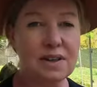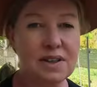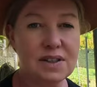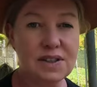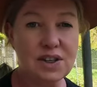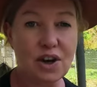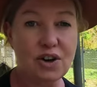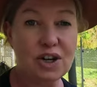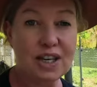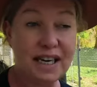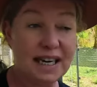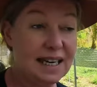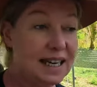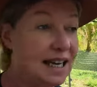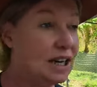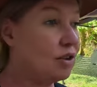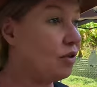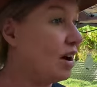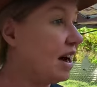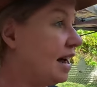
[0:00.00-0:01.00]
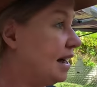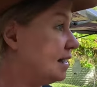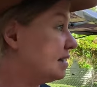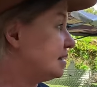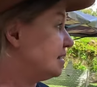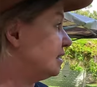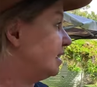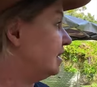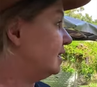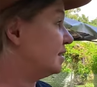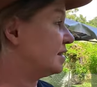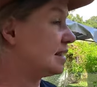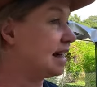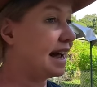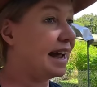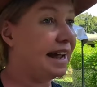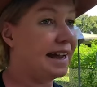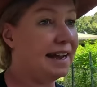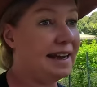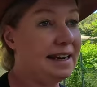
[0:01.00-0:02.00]
So guinea grass is
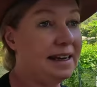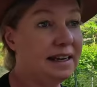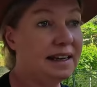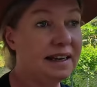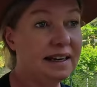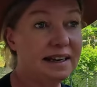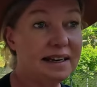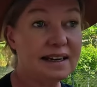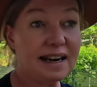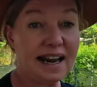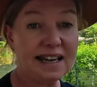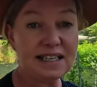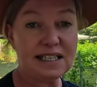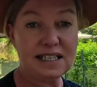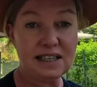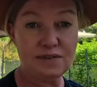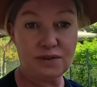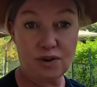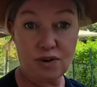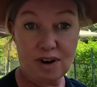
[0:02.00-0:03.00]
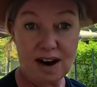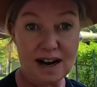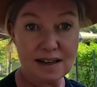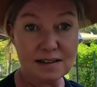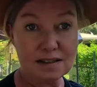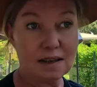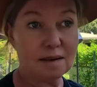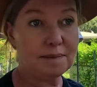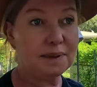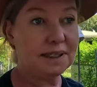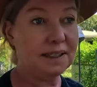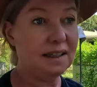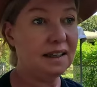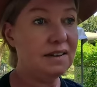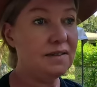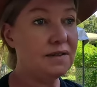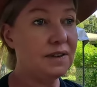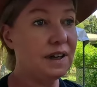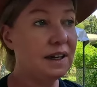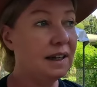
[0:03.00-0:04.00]
a native grass, I
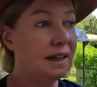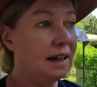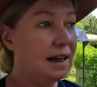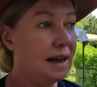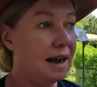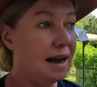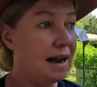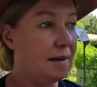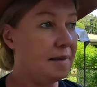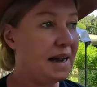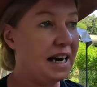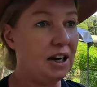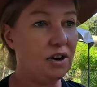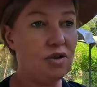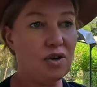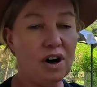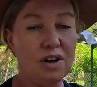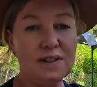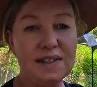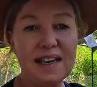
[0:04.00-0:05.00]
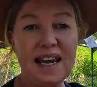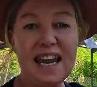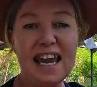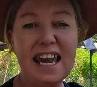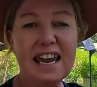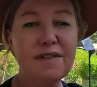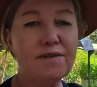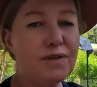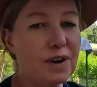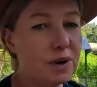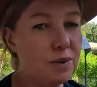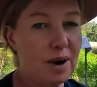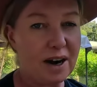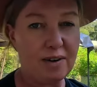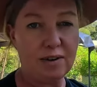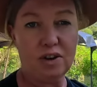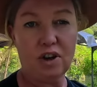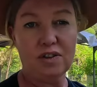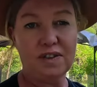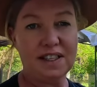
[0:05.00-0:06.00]
believe um, and it grows
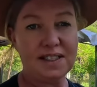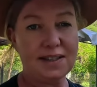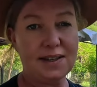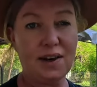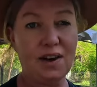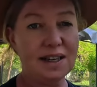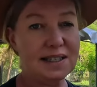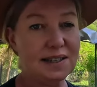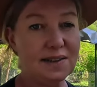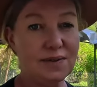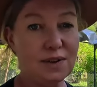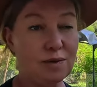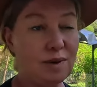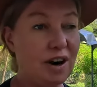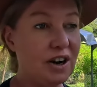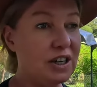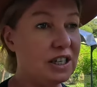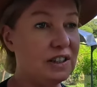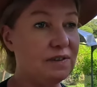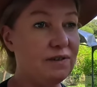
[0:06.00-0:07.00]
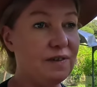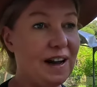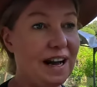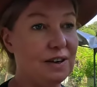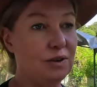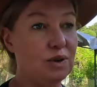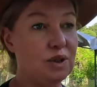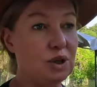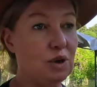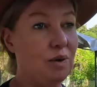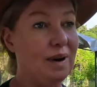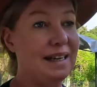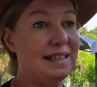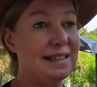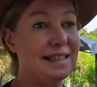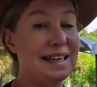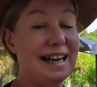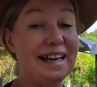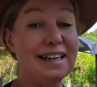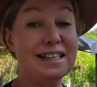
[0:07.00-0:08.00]
everywhere along the sides of the road in far north
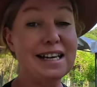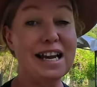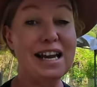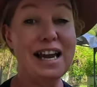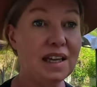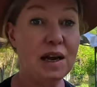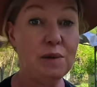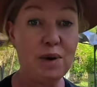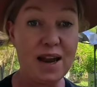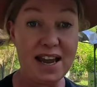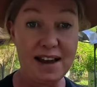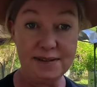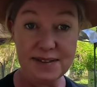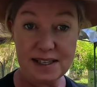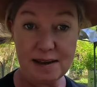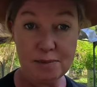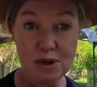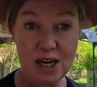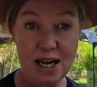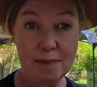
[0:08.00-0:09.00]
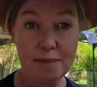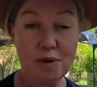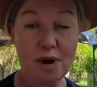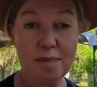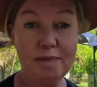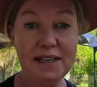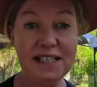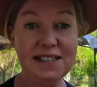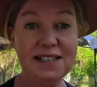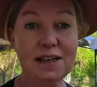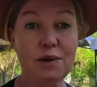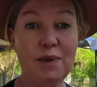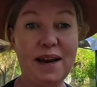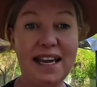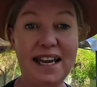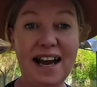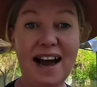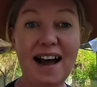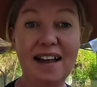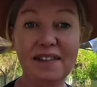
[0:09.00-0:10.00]
Queensland. And we have some on our property, so we
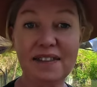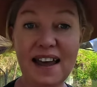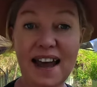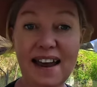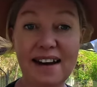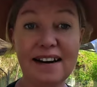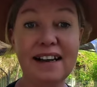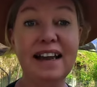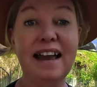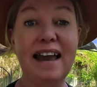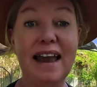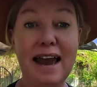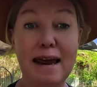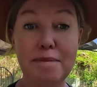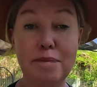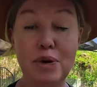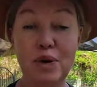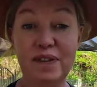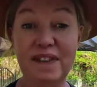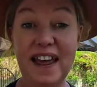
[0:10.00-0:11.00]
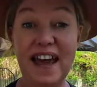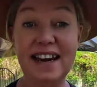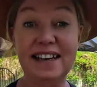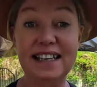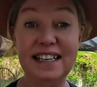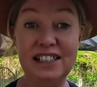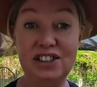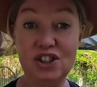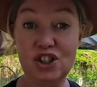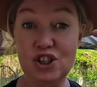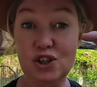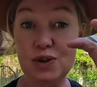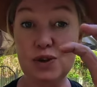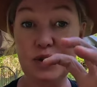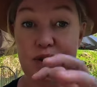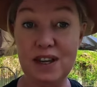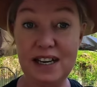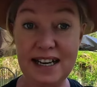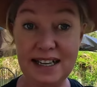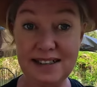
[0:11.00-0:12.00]
cut that and put that
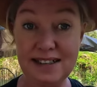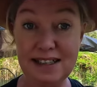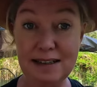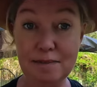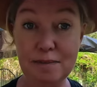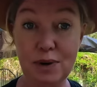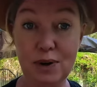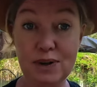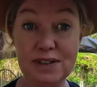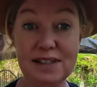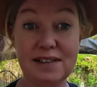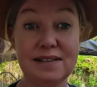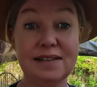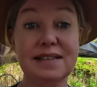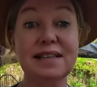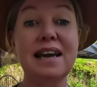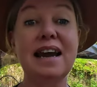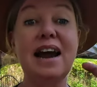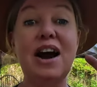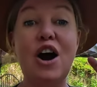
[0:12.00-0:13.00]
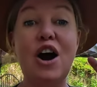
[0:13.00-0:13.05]
into the nesting boxes.